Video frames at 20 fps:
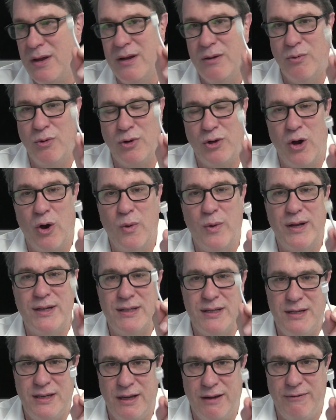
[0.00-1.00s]
will go
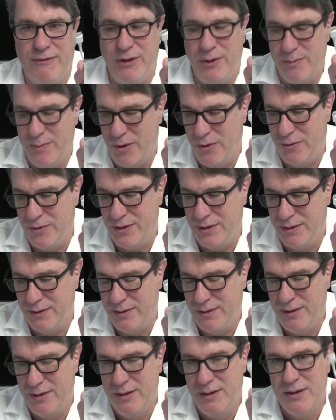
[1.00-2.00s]
into DFU mode.
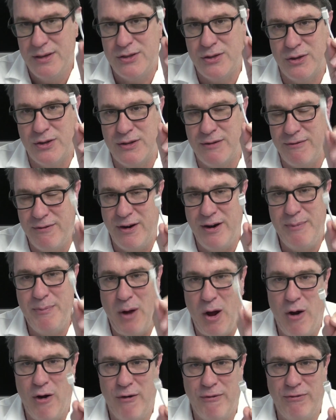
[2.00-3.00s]
So it's a very
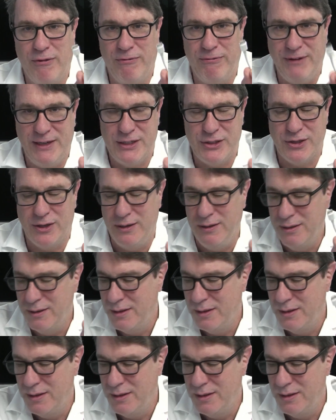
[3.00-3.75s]
powerful feature.